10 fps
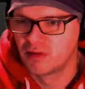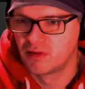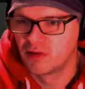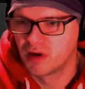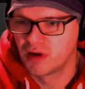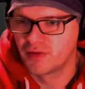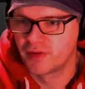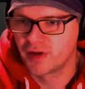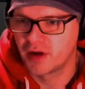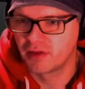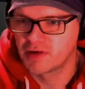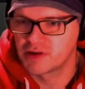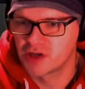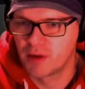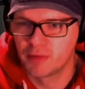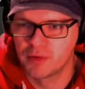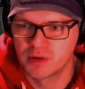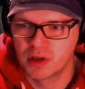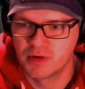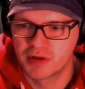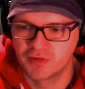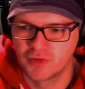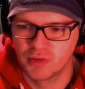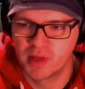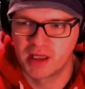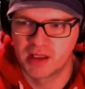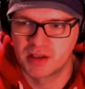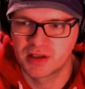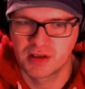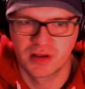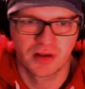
Over 33 samples, I would just 4-bet this.